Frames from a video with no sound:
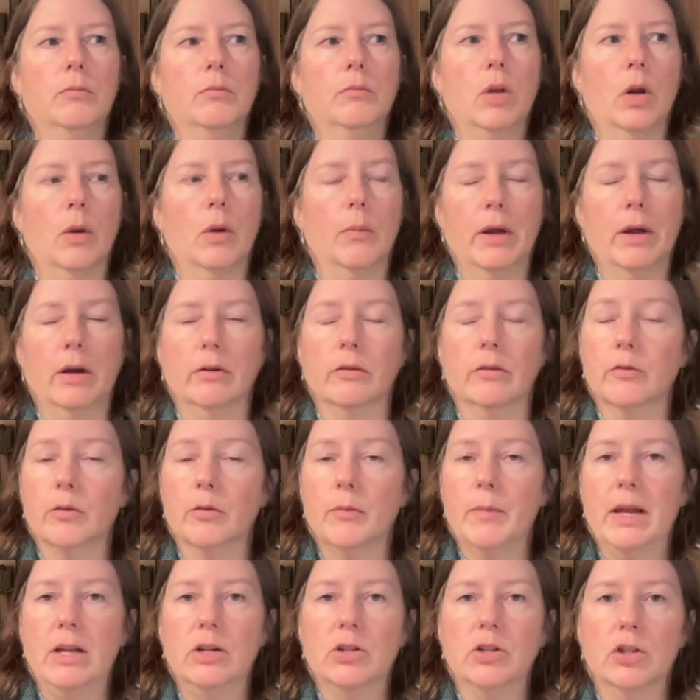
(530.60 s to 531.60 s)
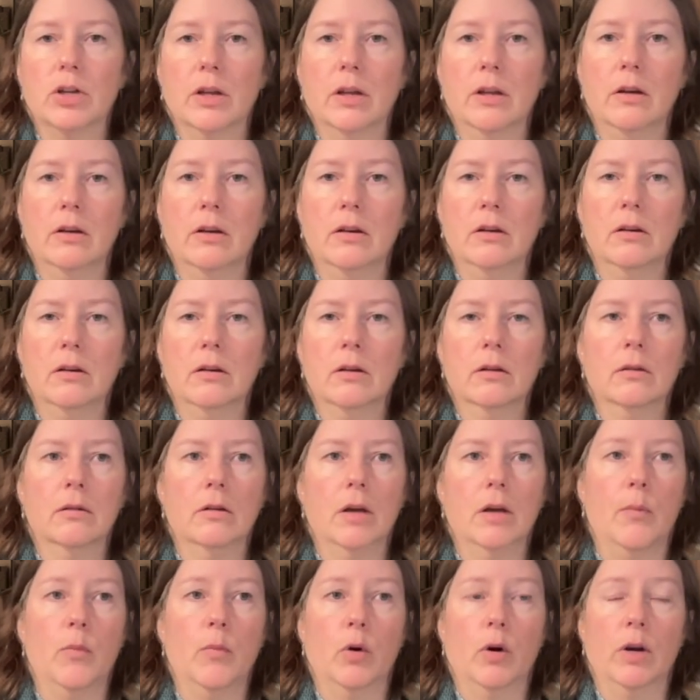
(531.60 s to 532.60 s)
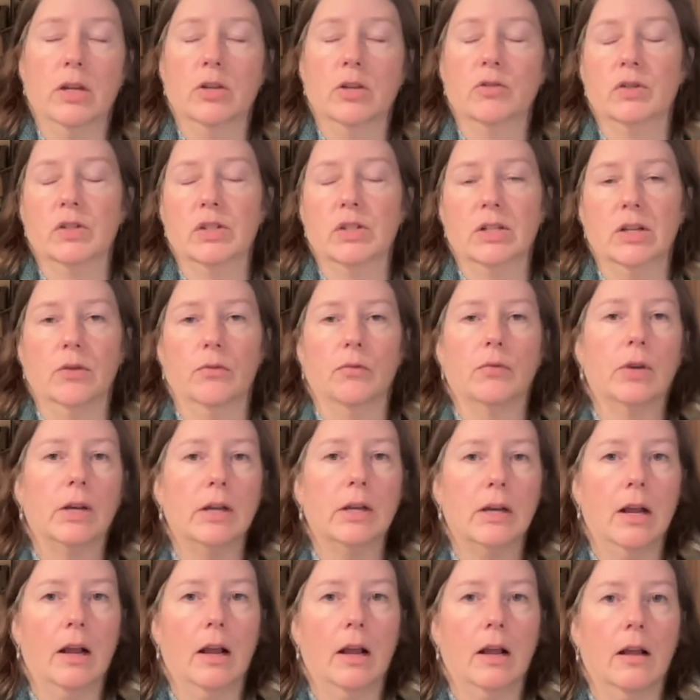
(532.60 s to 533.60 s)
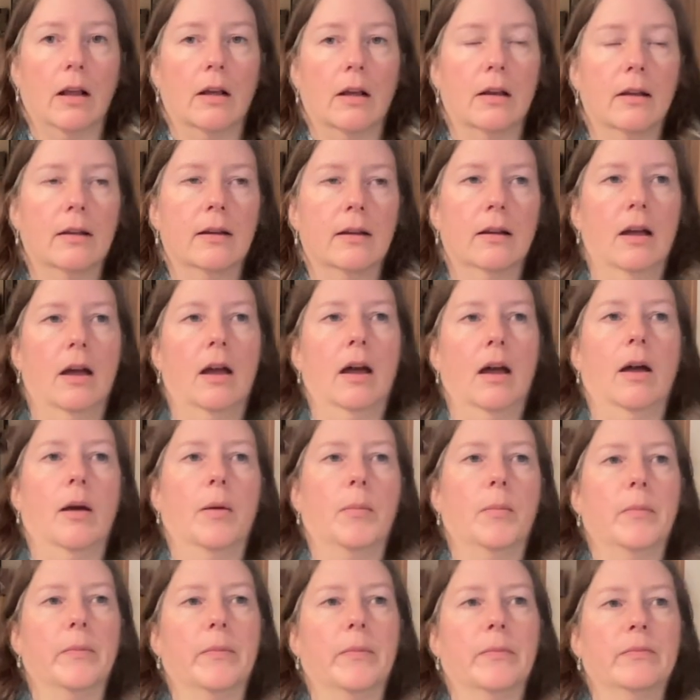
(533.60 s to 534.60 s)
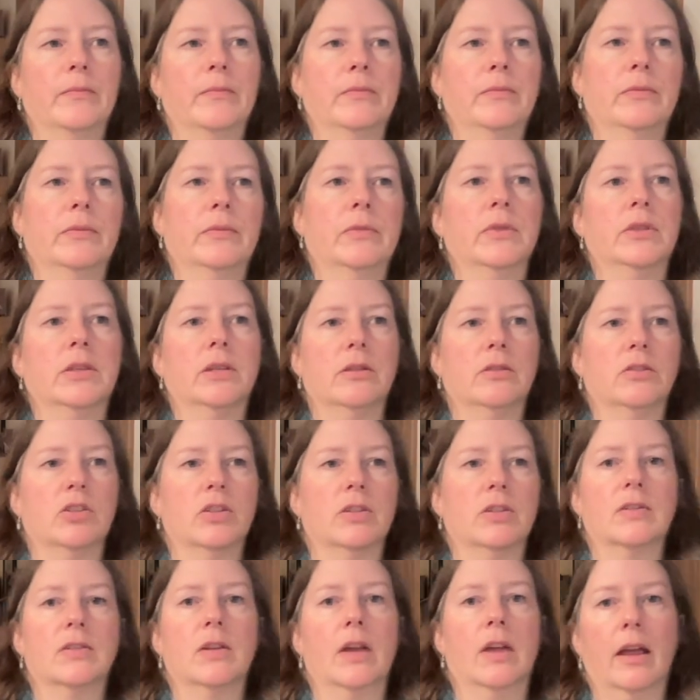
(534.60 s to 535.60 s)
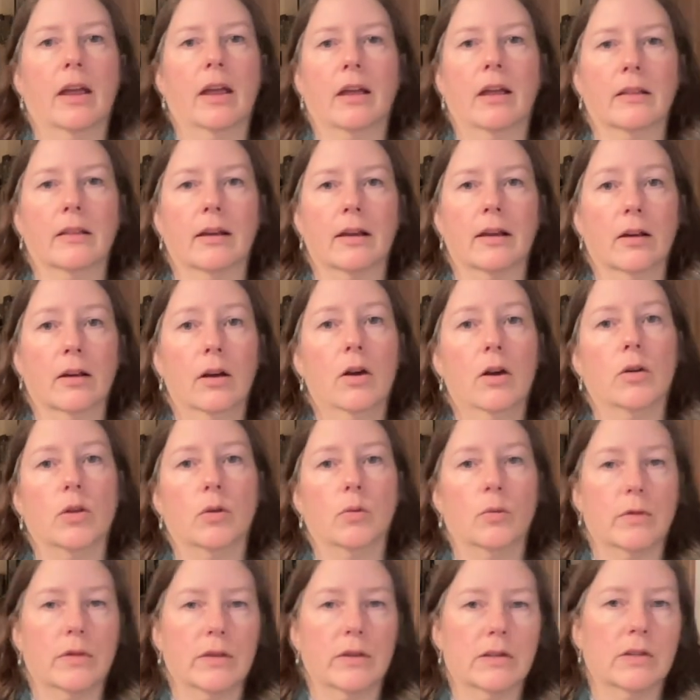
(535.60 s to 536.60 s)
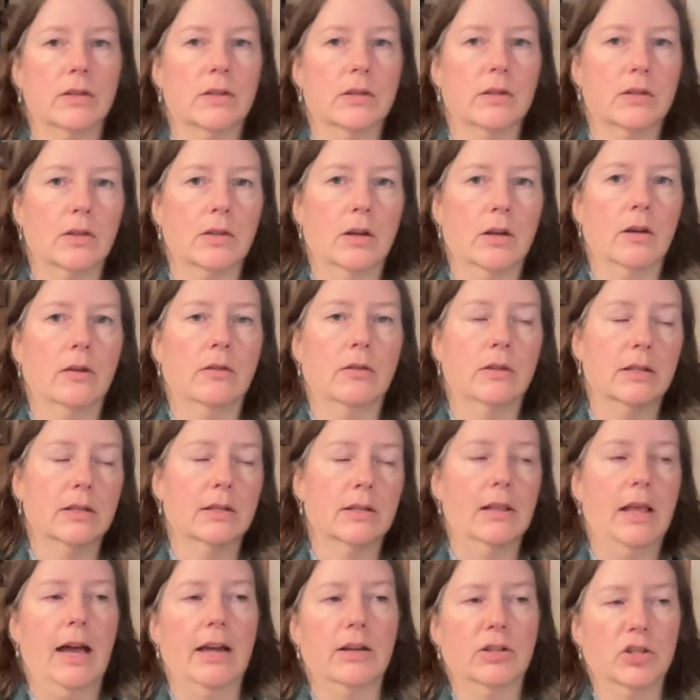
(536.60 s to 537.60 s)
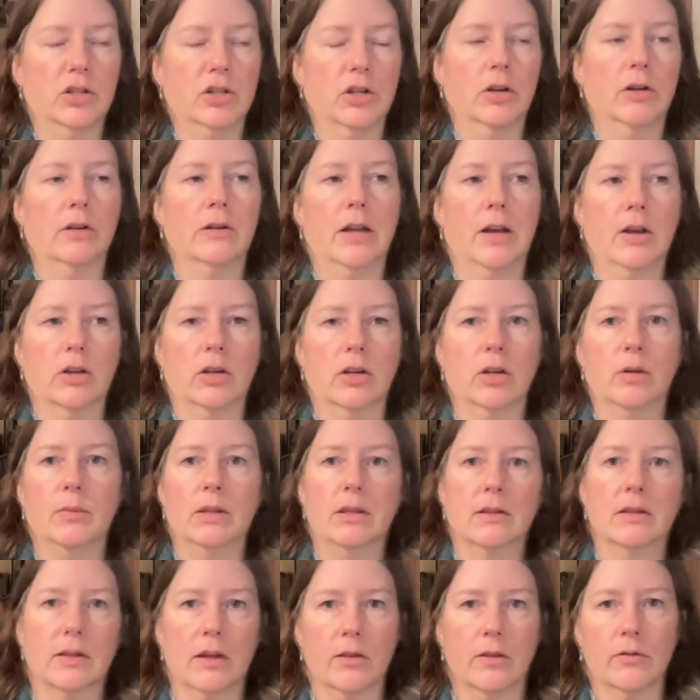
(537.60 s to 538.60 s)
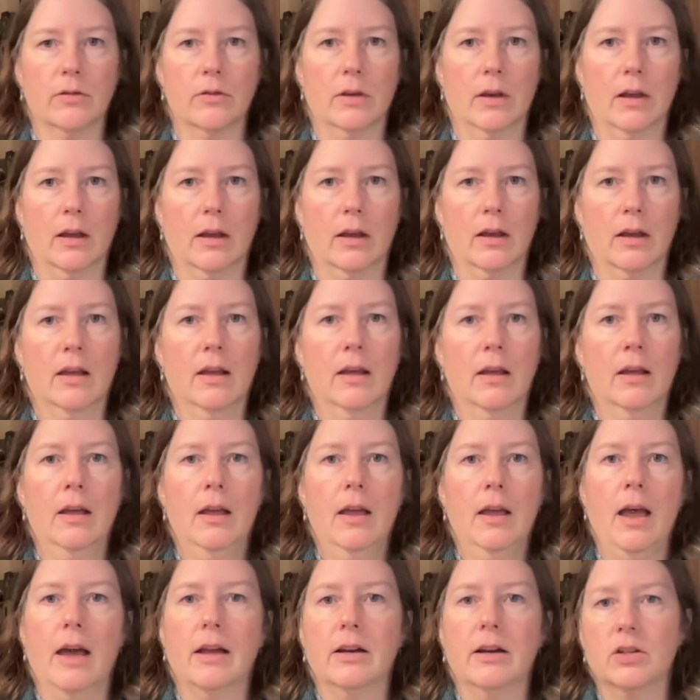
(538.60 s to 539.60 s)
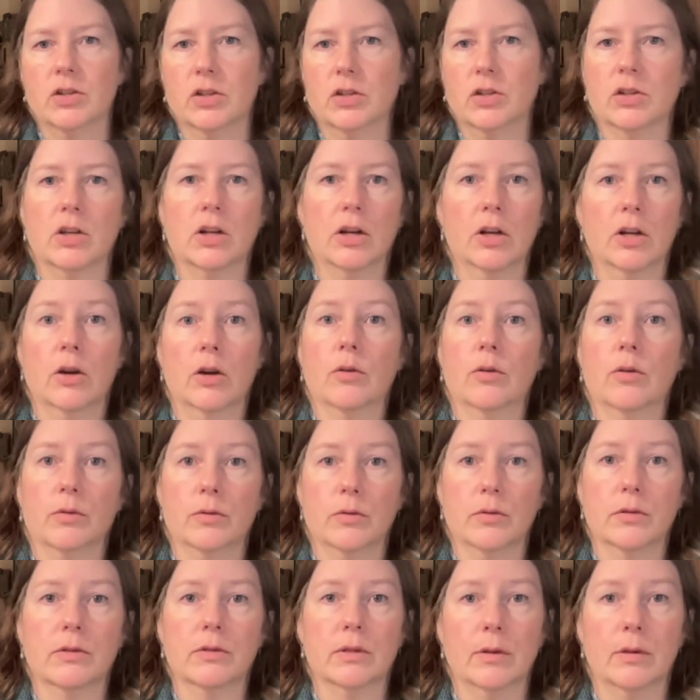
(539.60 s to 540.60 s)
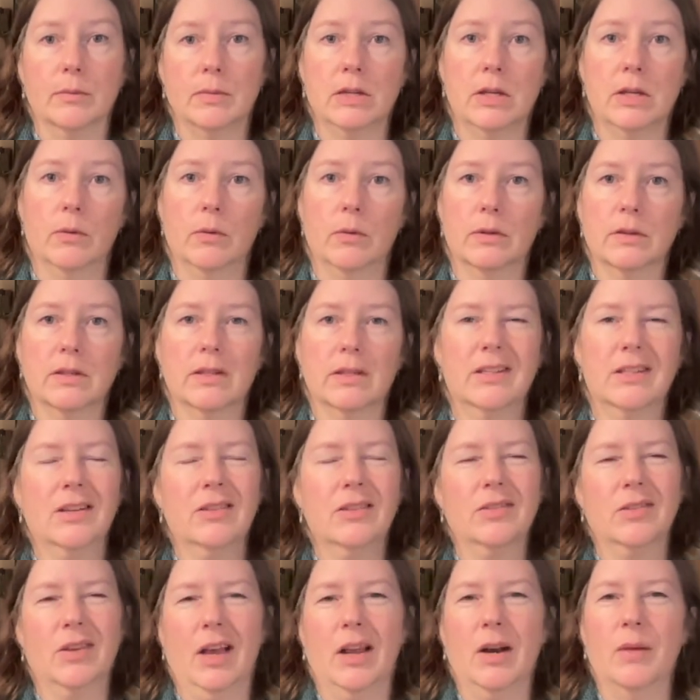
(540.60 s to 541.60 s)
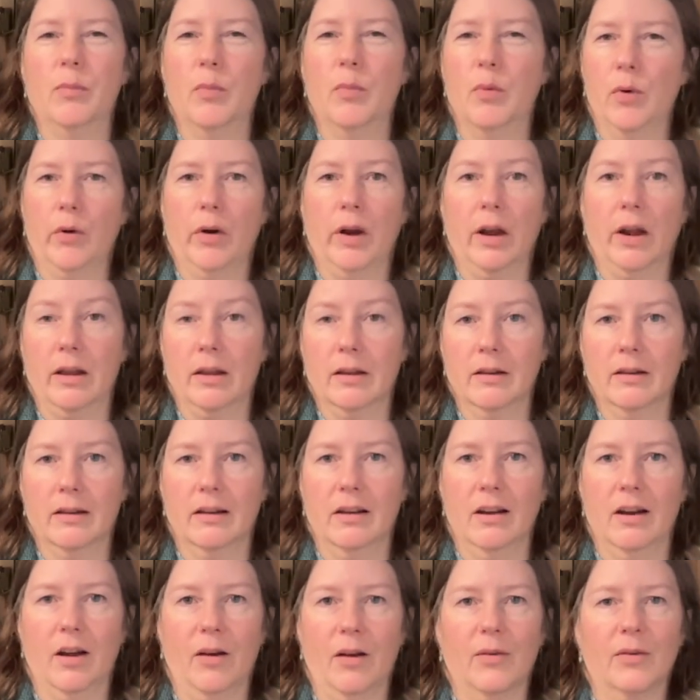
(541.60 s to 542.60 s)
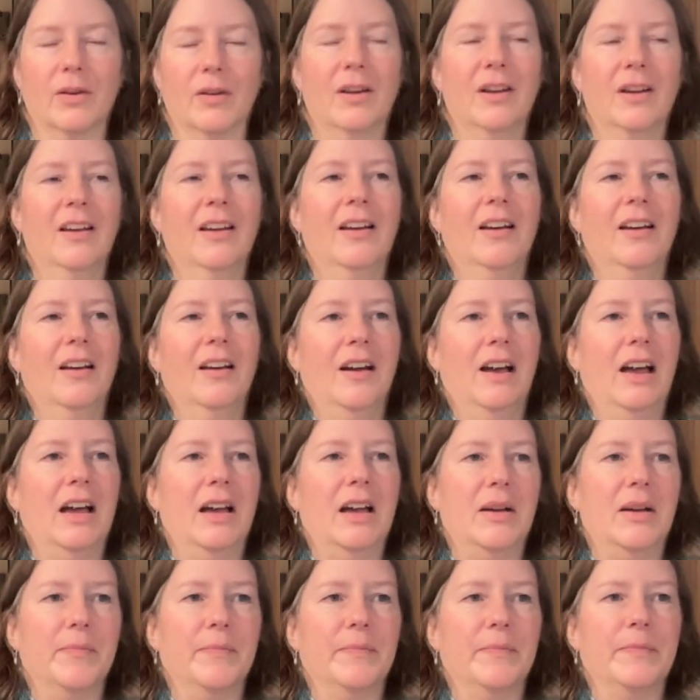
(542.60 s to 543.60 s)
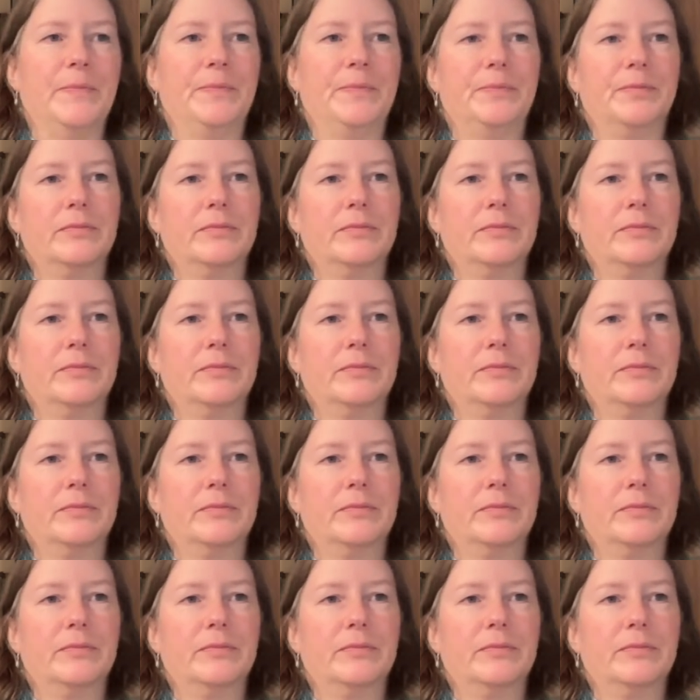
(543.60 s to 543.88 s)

you know, better information, a more interesting reading, um, than just saying like, oh, you were this this year, this last year, and now you're going to be this other thing, and it's just going to go through this, some sequence. It's also kind of boring, you know. Um,